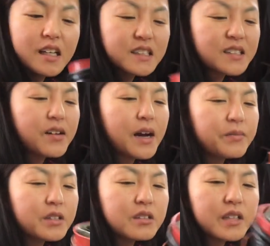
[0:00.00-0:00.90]
So I'm
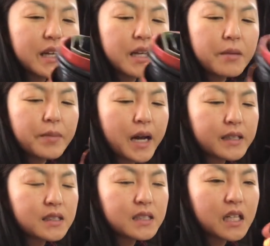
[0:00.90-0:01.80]
gonna take it back and see